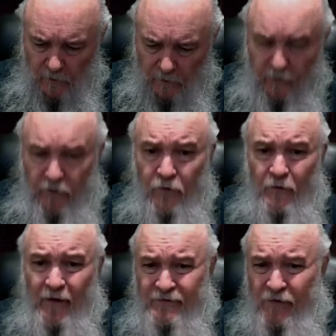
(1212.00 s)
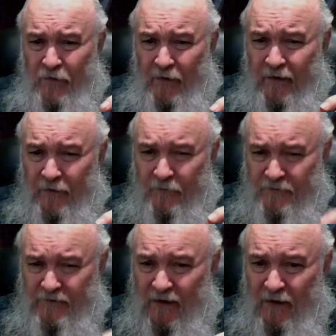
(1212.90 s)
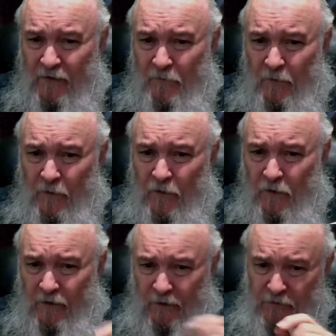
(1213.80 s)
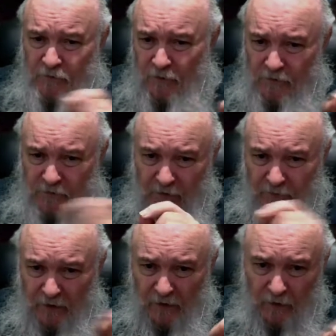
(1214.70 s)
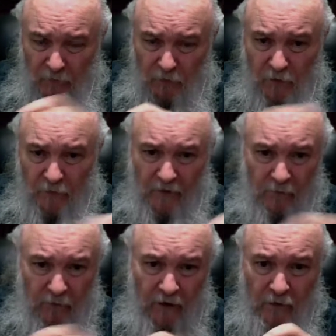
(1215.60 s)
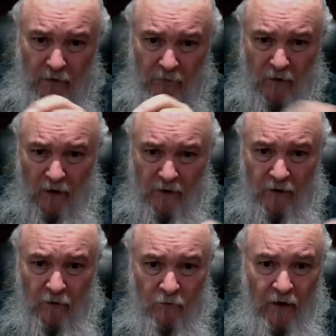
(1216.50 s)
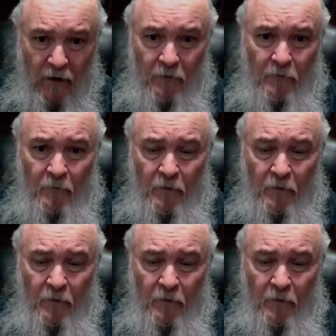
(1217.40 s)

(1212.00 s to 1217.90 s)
you as a grain of sand can start shifting and moving around and rocking around